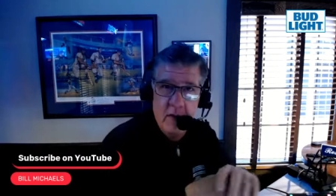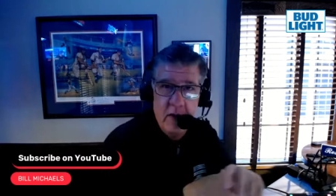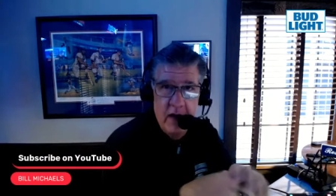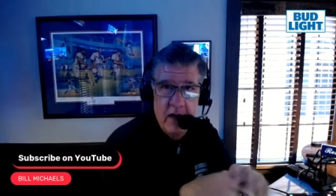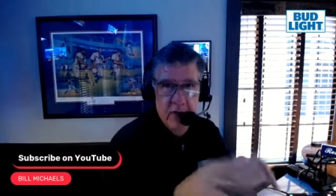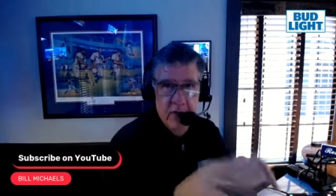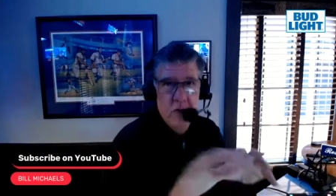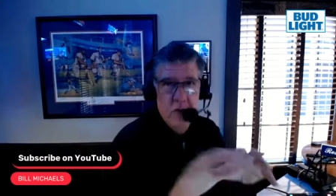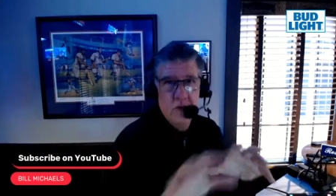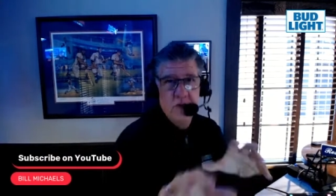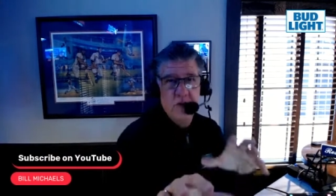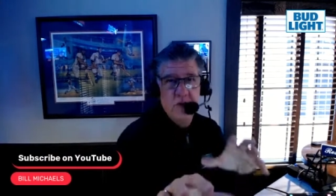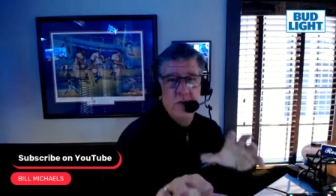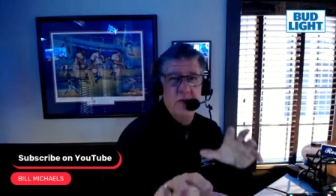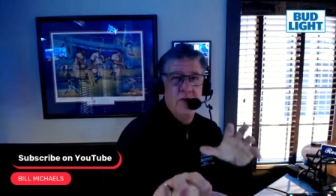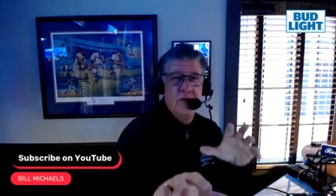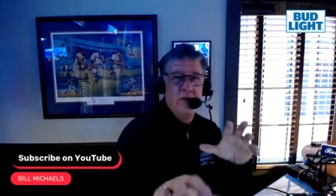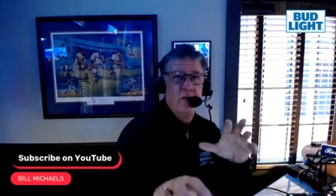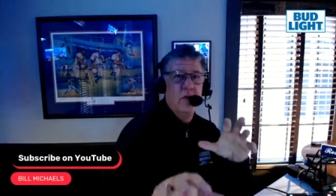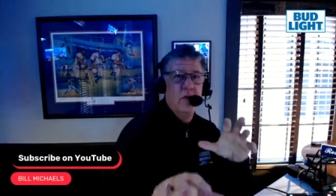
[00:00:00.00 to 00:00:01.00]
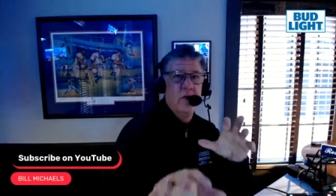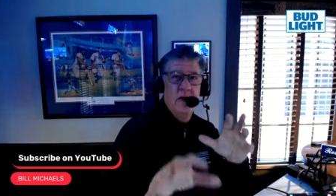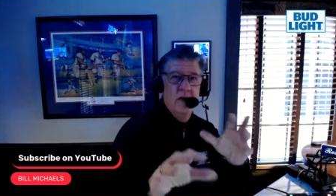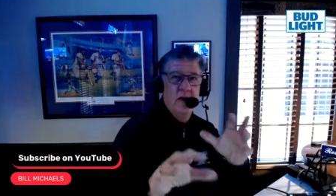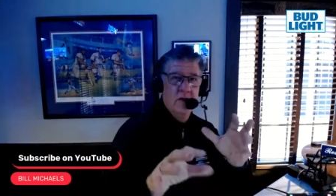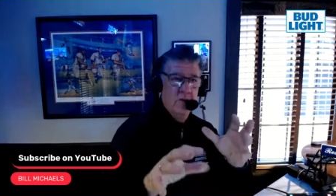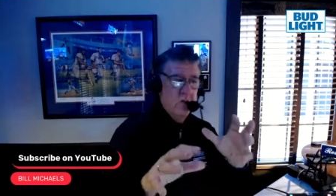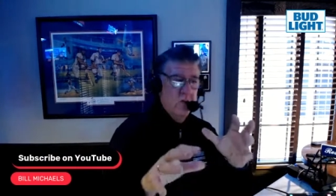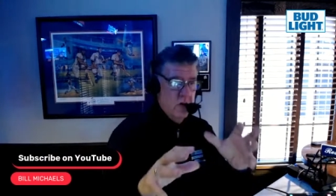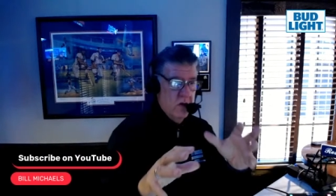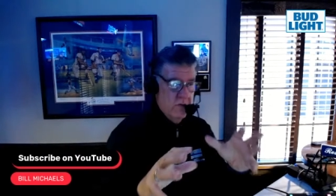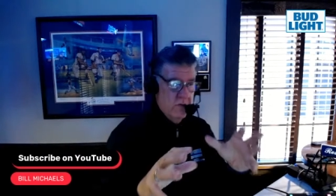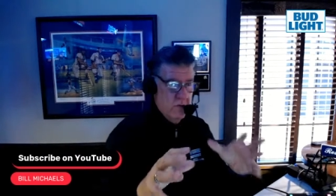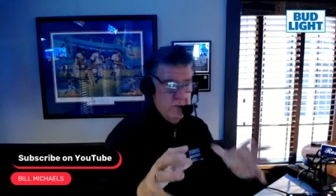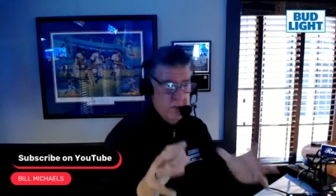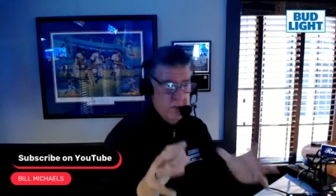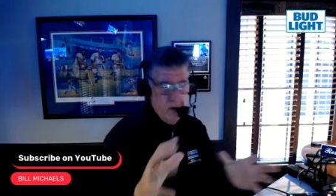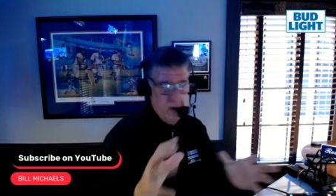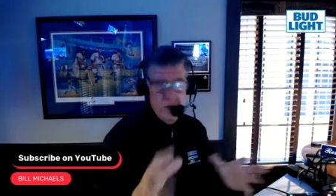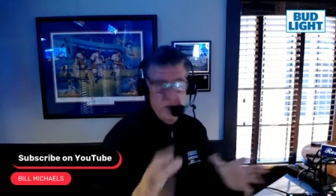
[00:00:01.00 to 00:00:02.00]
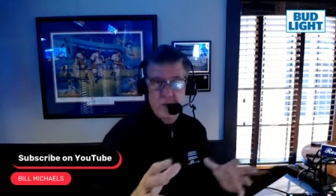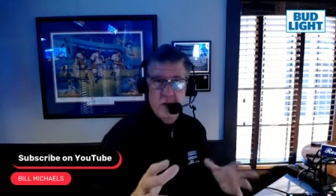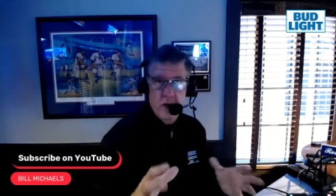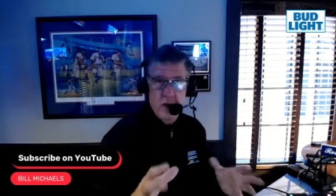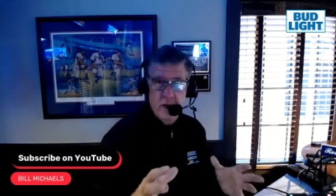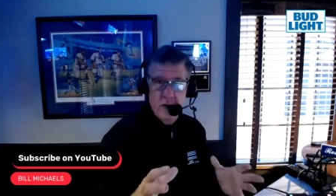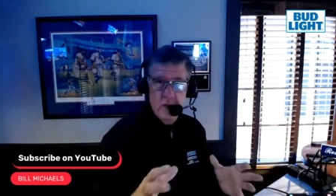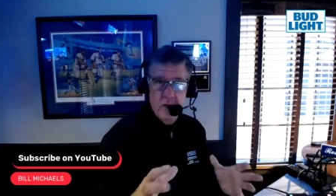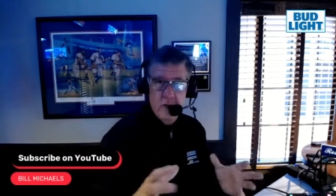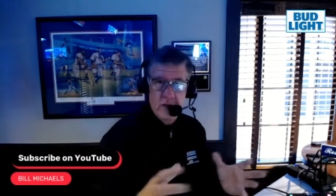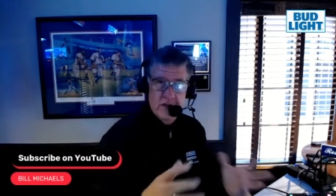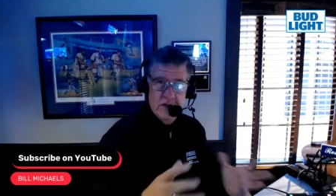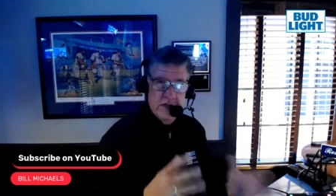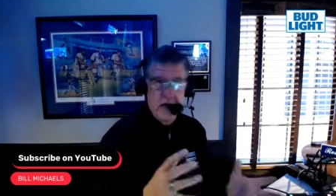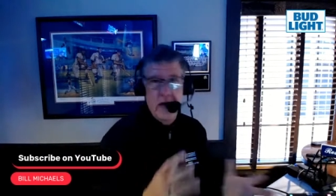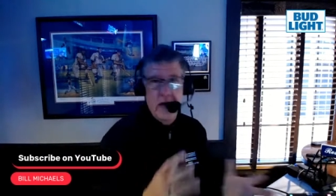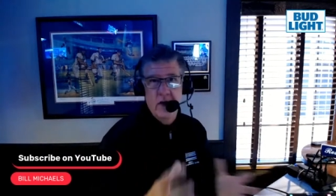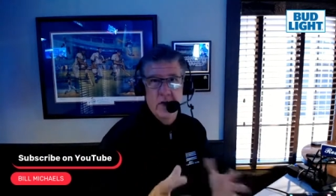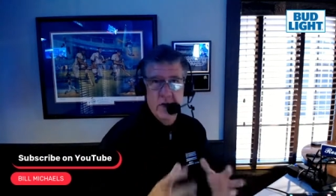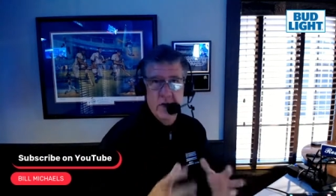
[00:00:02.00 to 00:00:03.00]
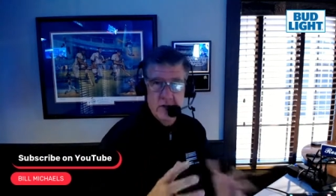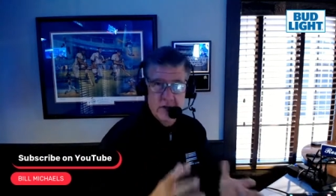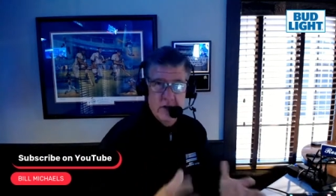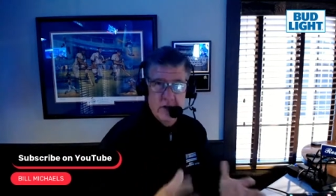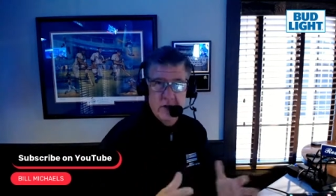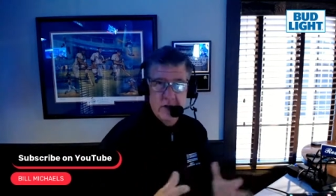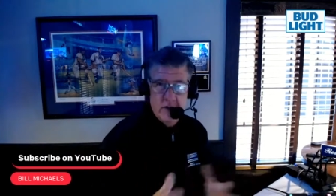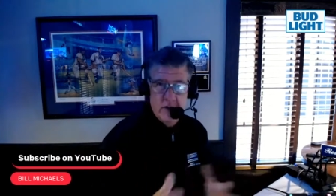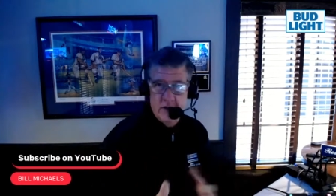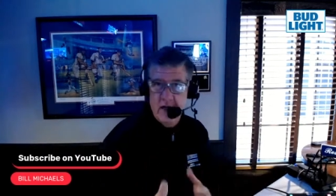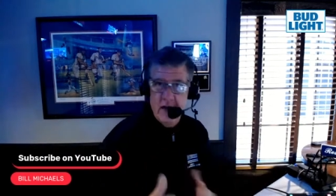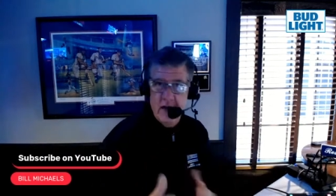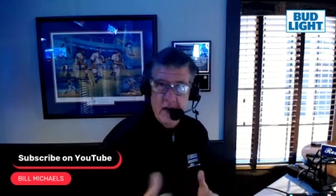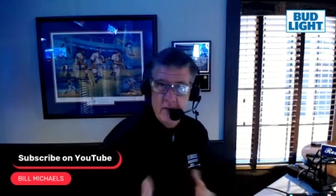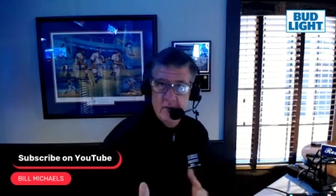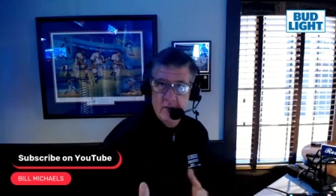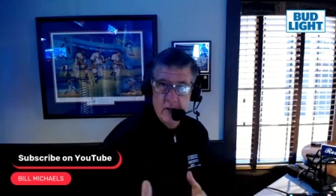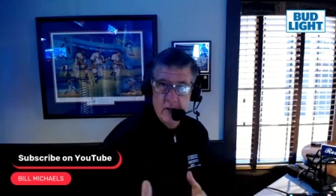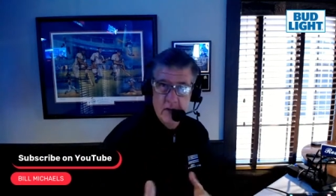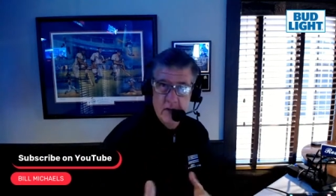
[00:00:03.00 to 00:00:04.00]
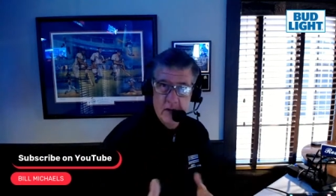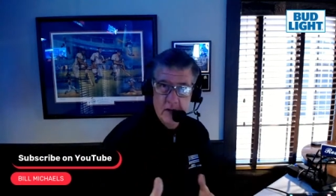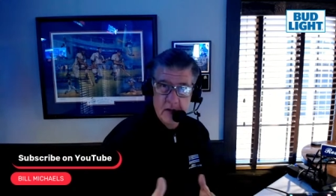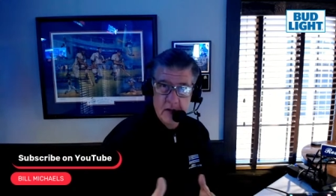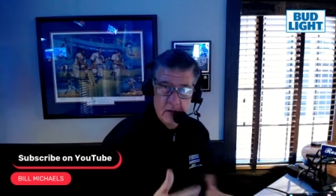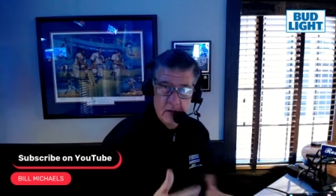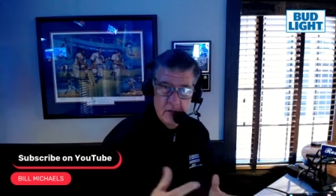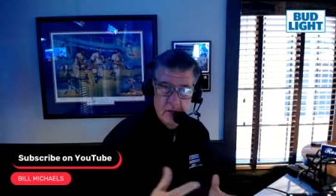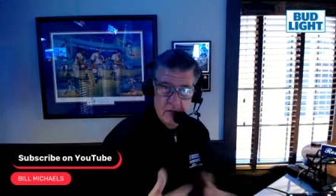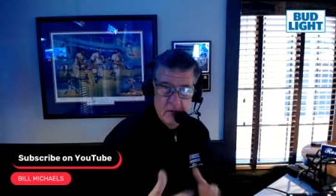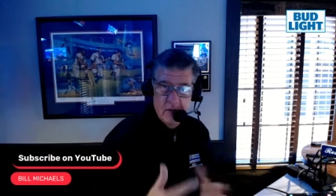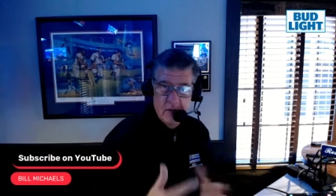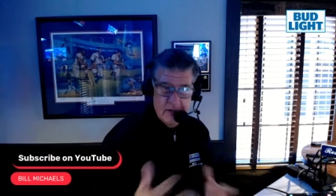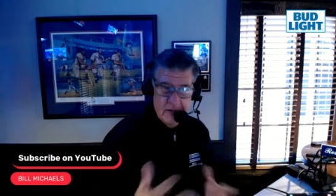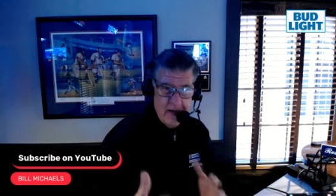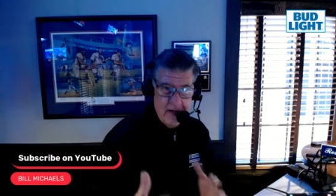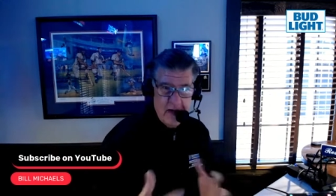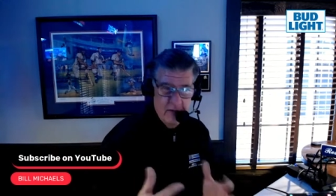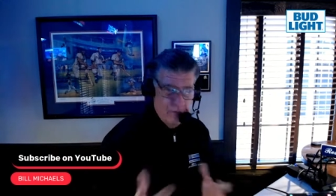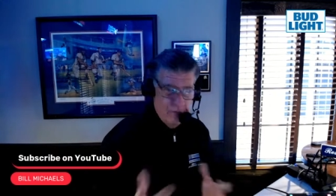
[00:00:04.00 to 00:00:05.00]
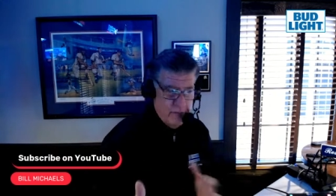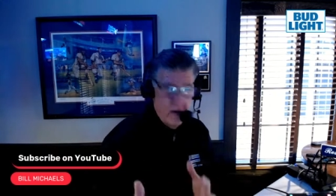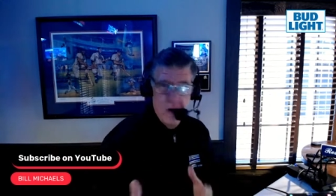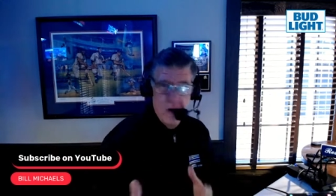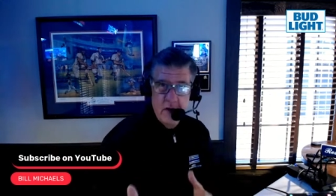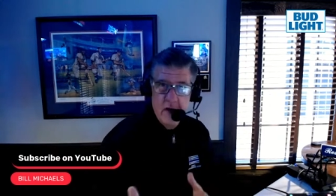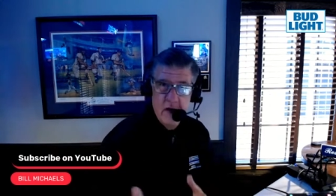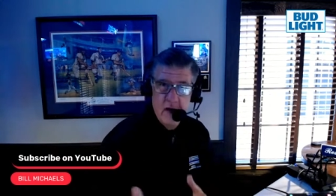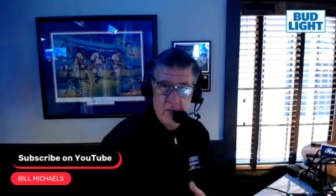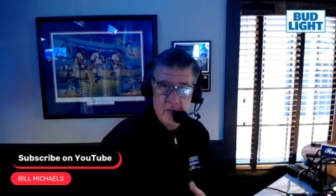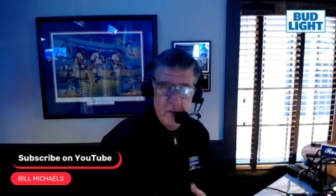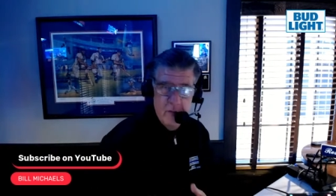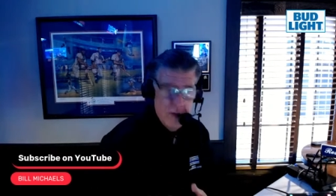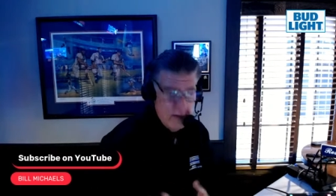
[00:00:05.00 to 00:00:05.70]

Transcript: I told you before that it's more of a bullet bourbon with cider and such as that I'm kind of fond of.